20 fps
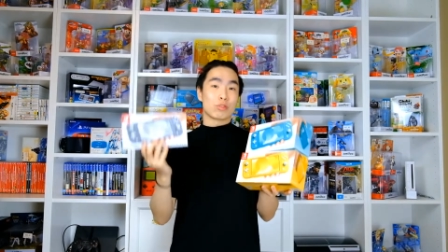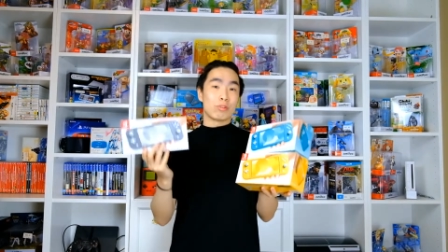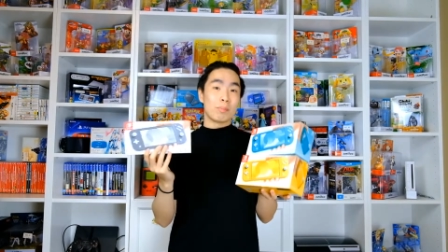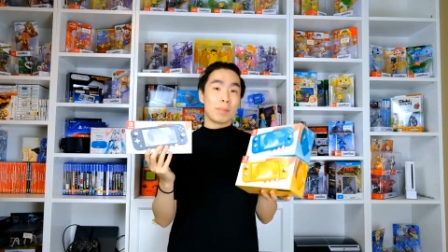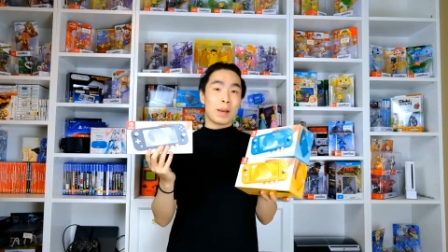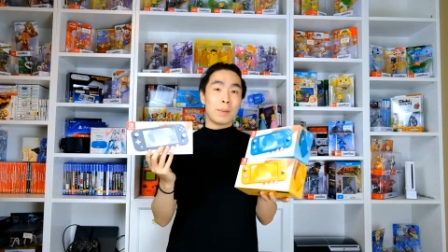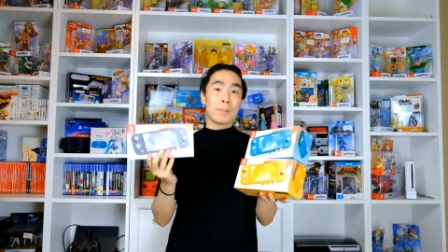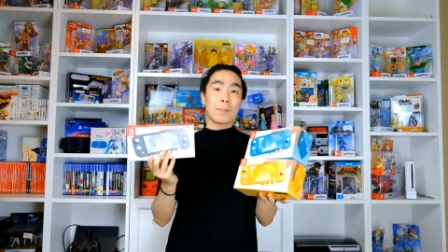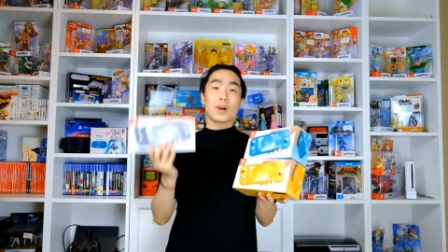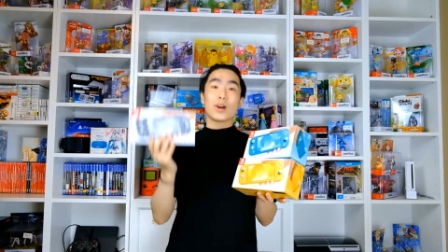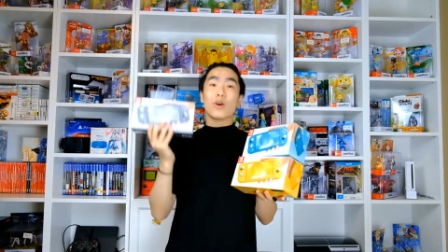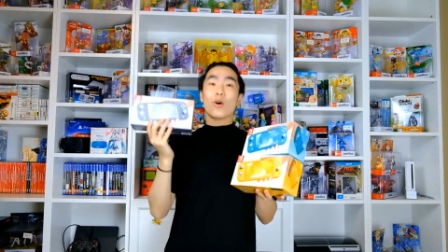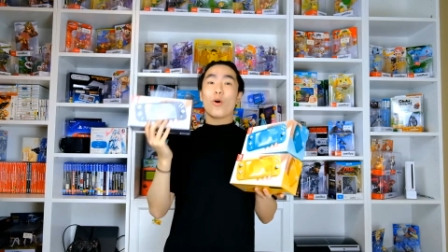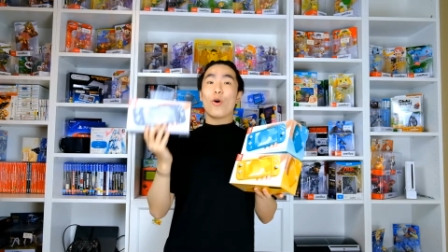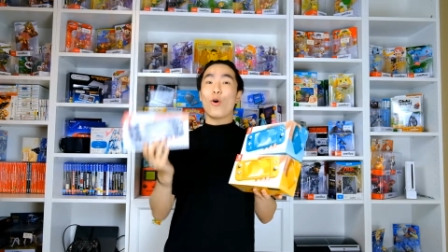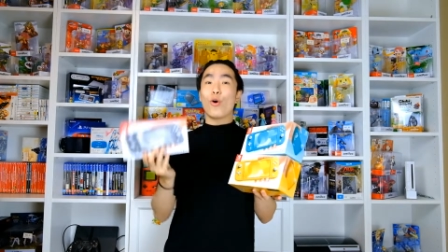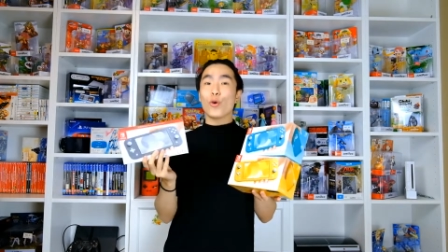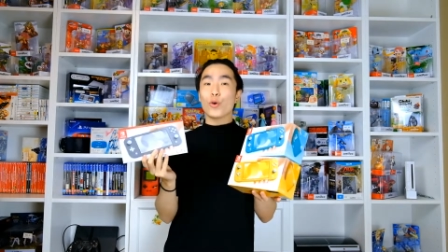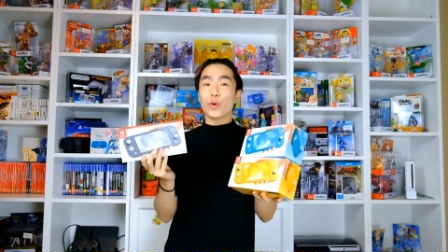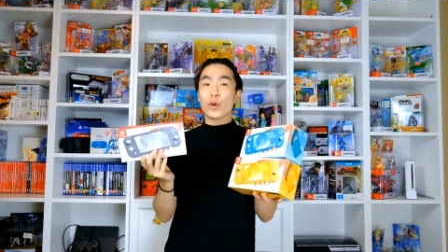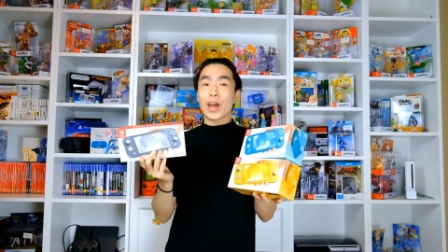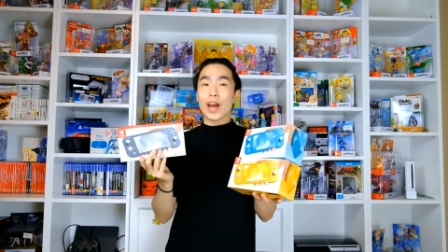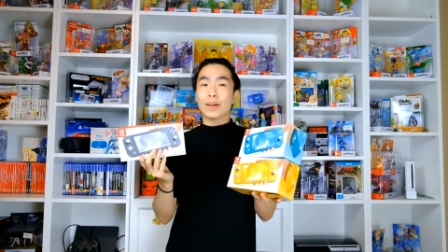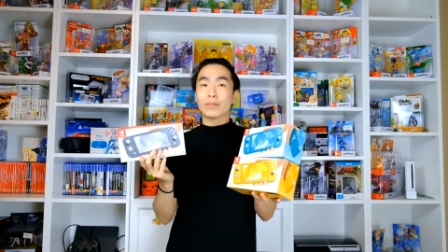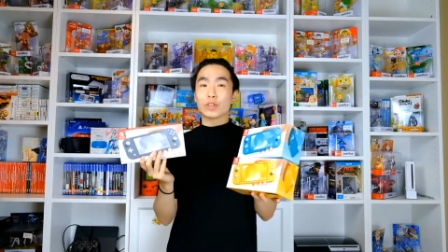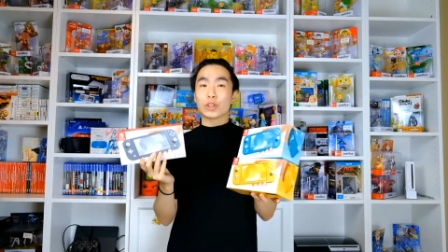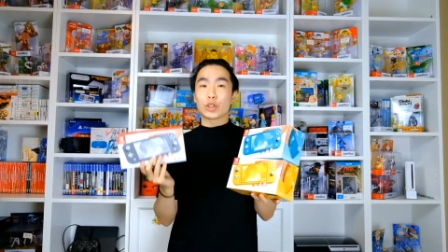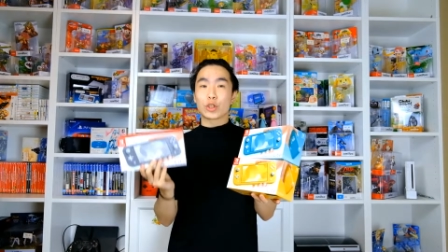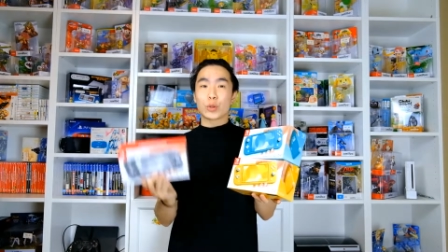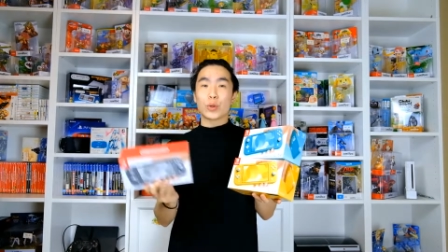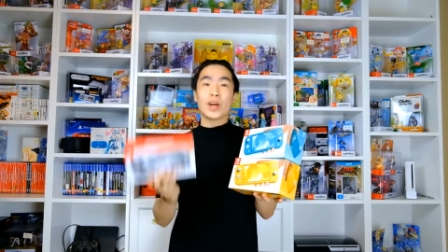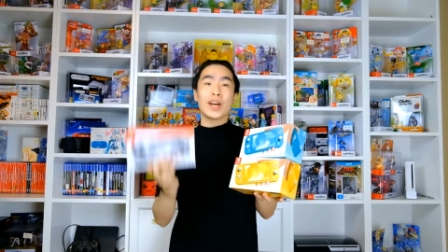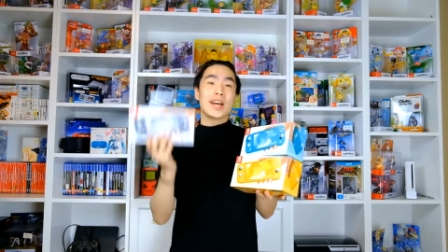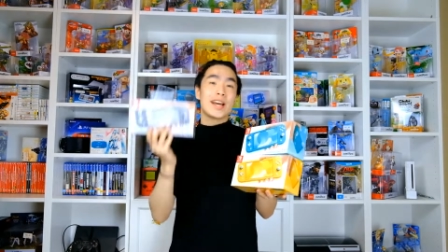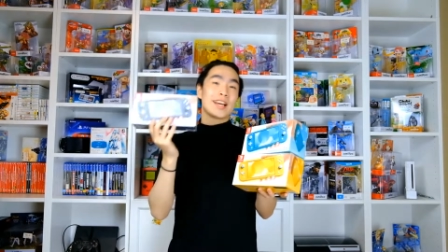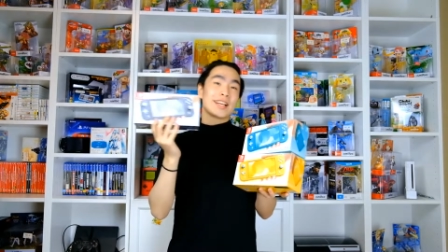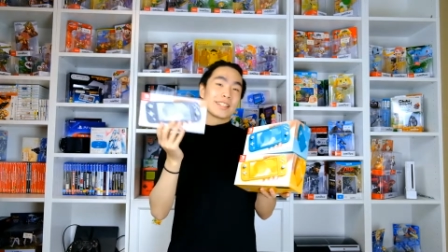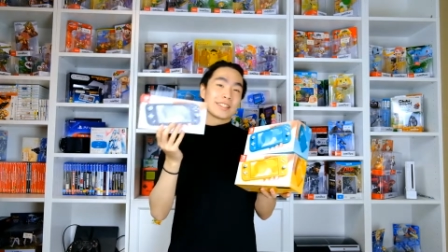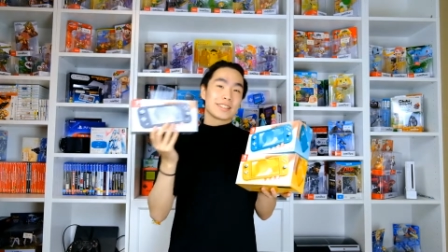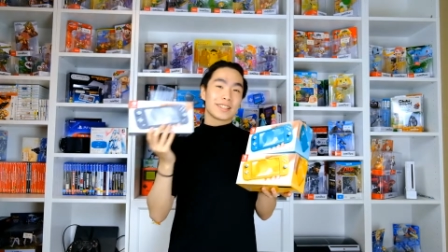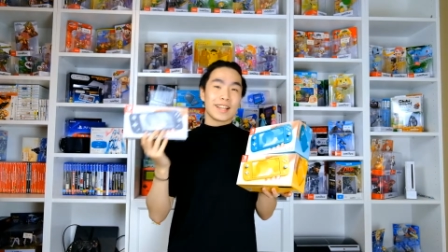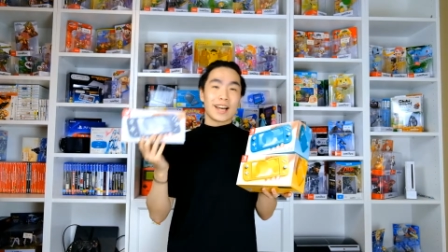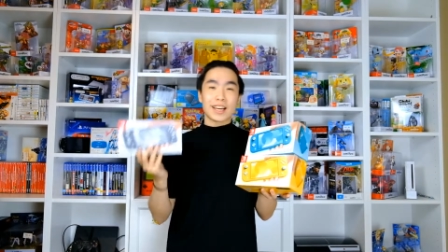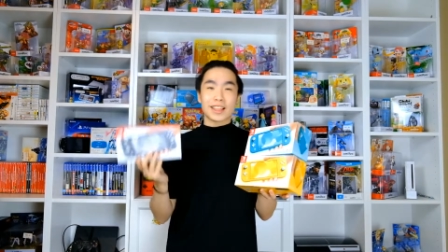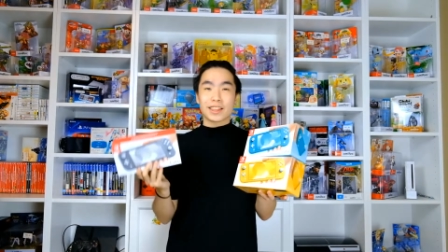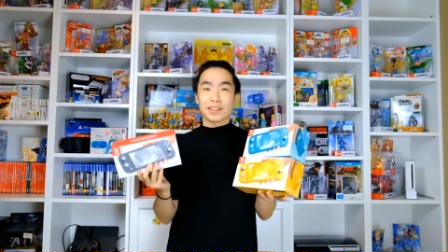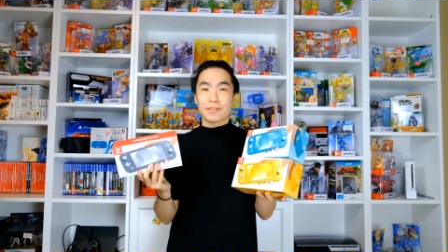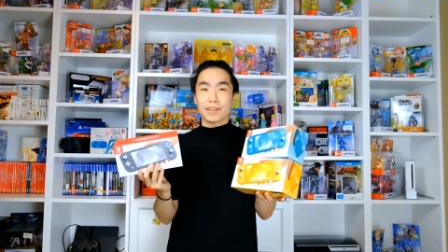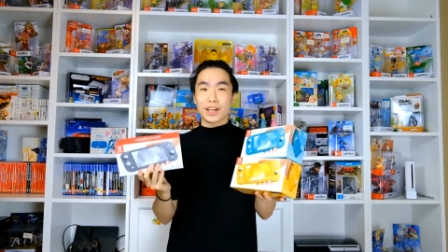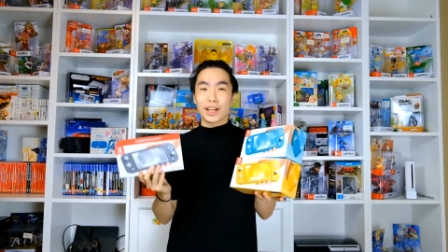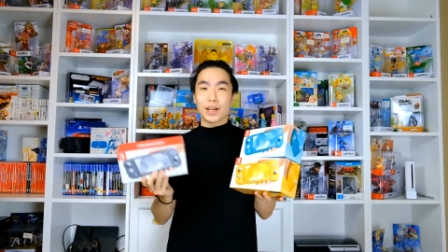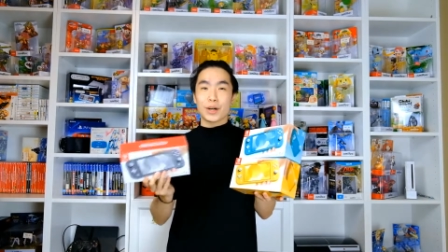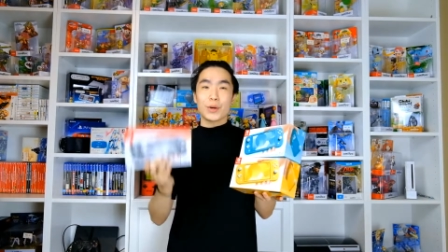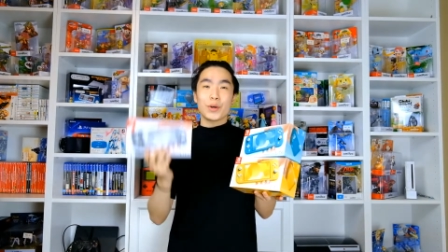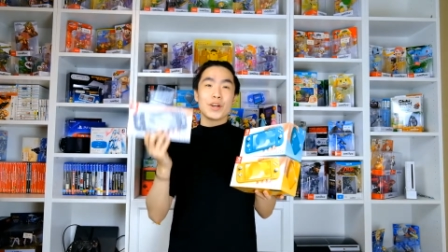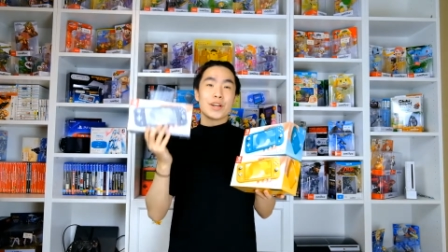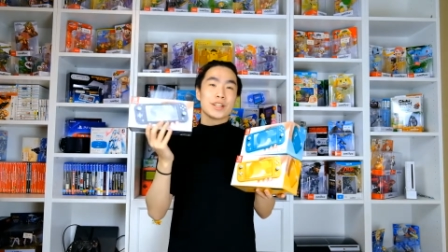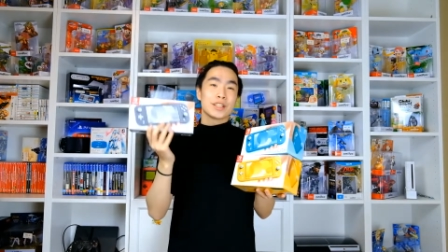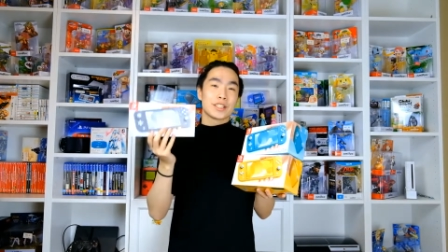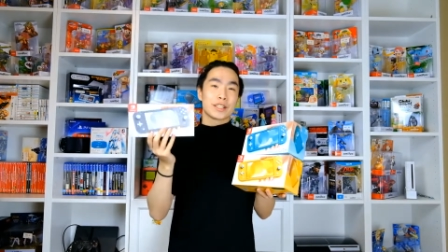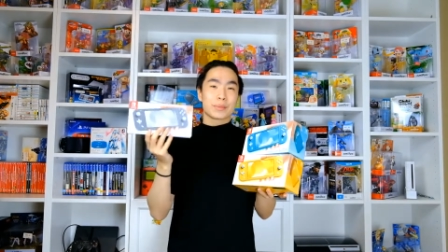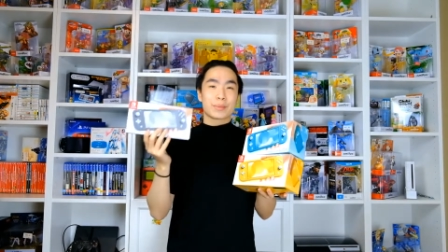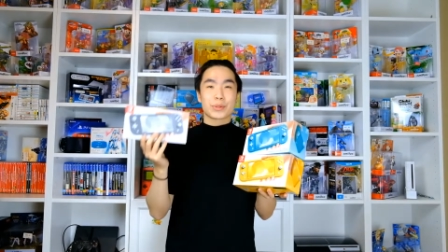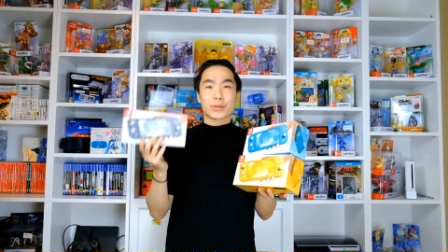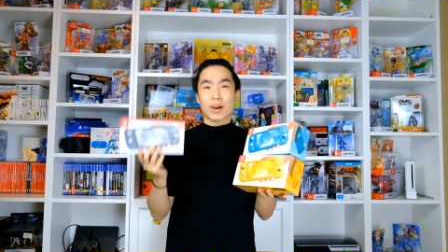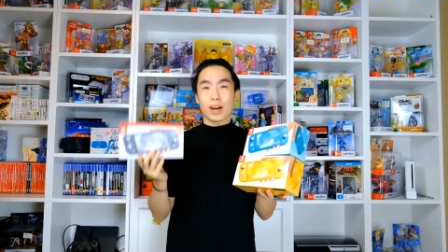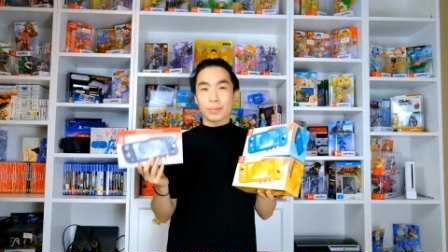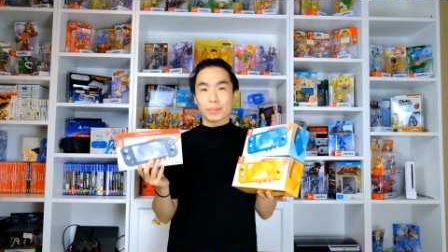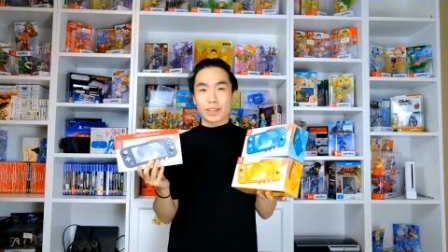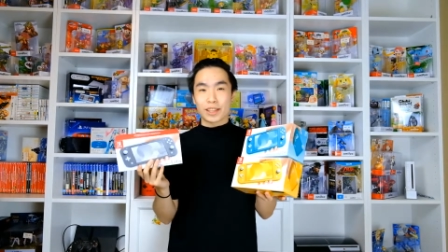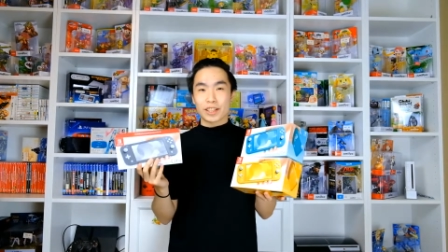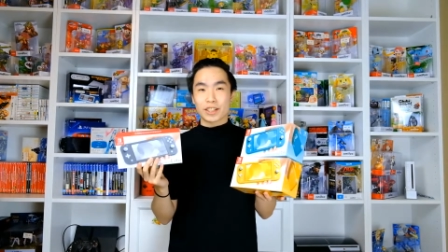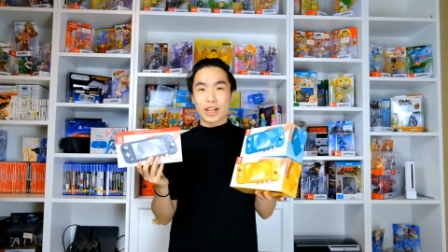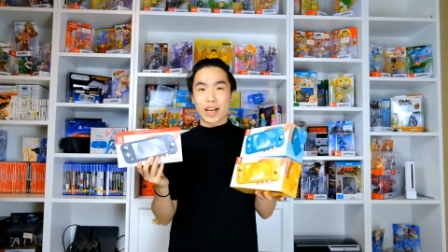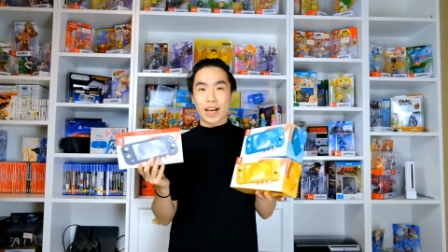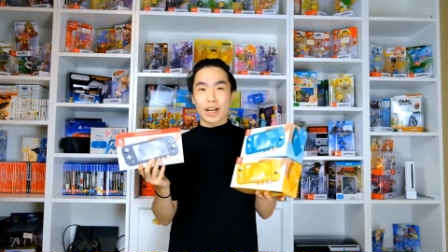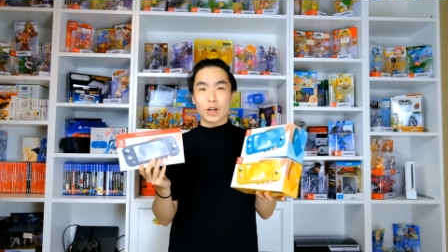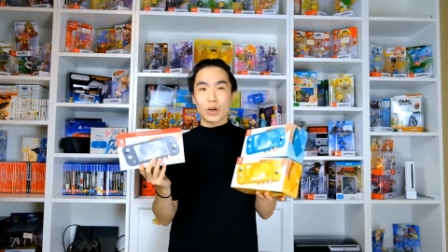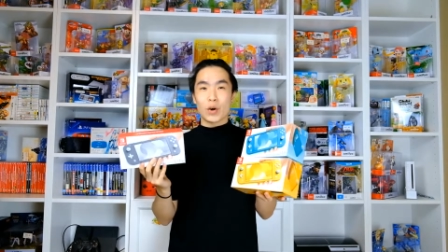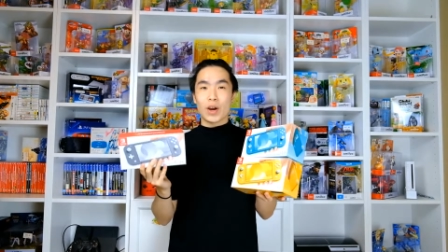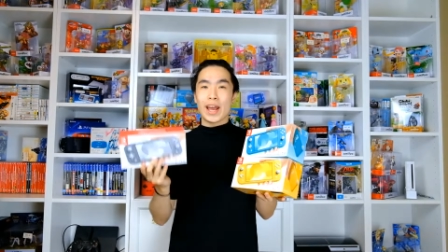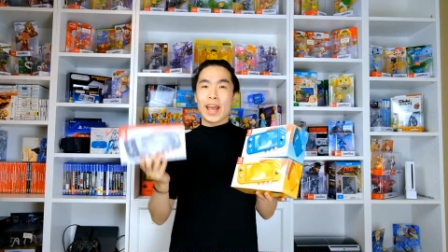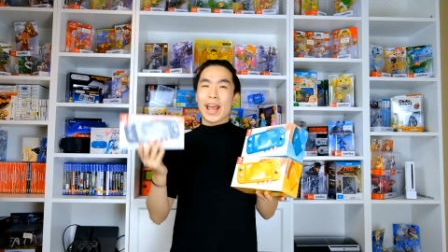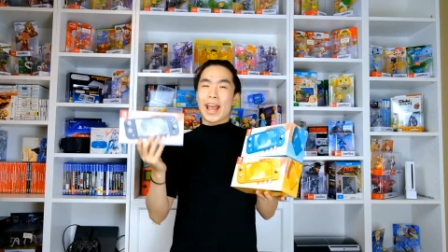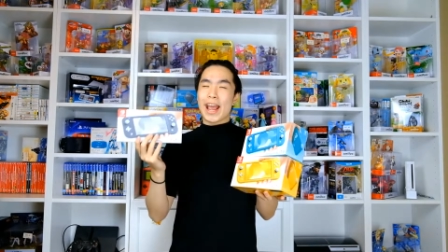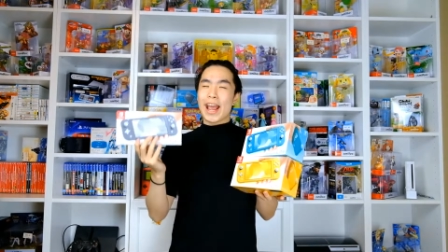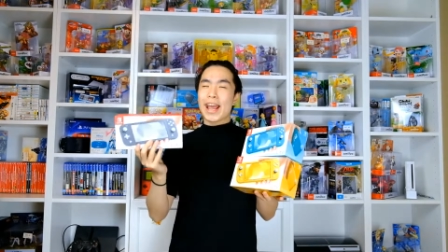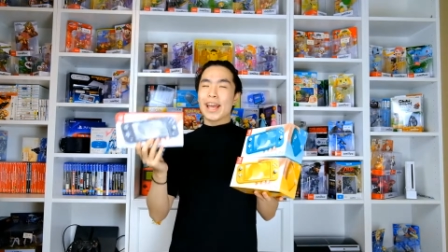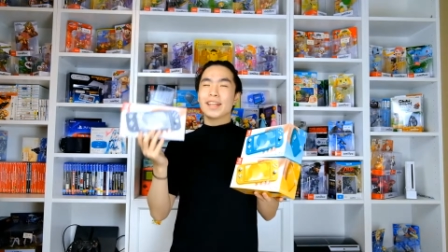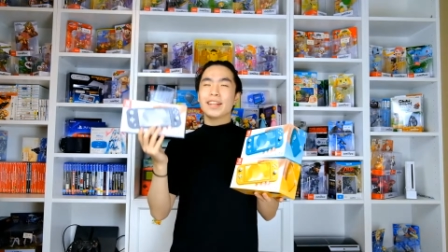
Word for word: just remember all you have to do is like the video, subscribe to the channel,